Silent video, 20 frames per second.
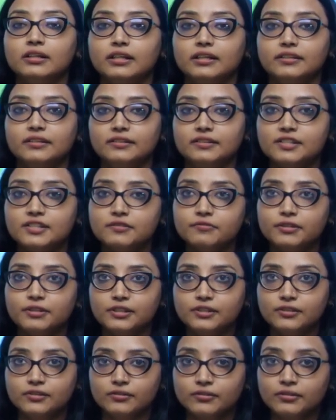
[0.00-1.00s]
In this
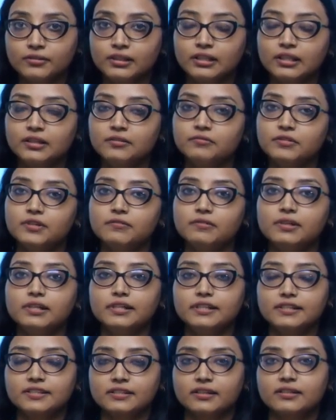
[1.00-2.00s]
video, we will
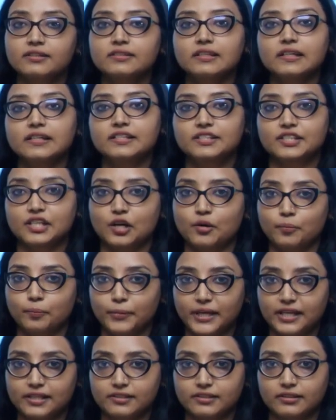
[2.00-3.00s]
discuss exam
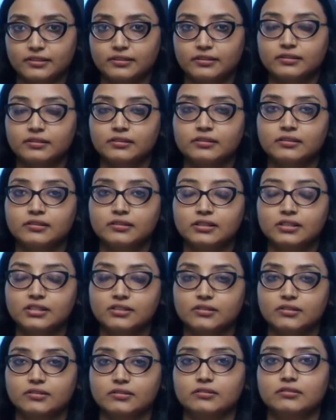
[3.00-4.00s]
pattern.
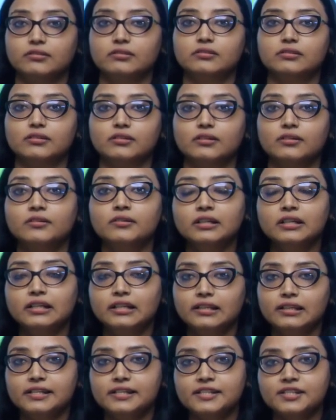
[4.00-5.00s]
Now,
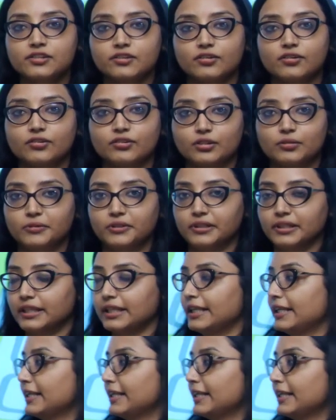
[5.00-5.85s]
let's talk about